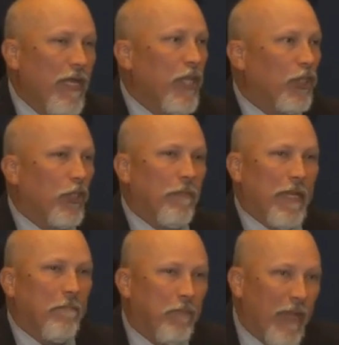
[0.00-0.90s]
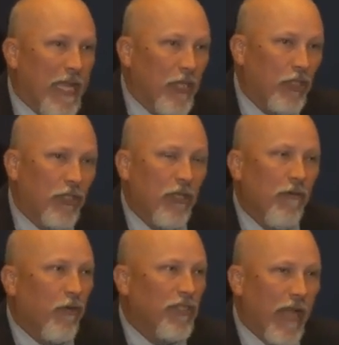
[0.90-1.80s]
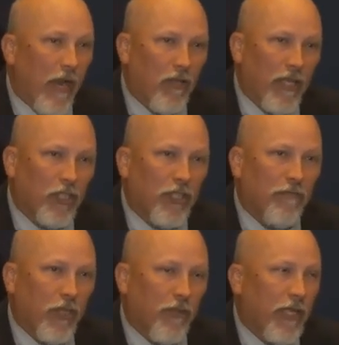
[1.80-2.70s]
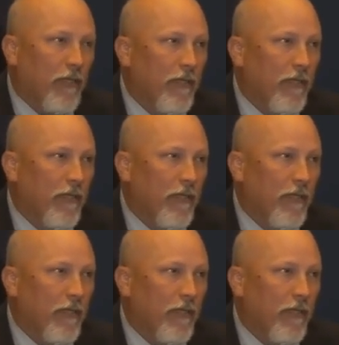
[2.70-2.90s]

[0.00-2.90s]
He should be impeached for his dereliction of duty.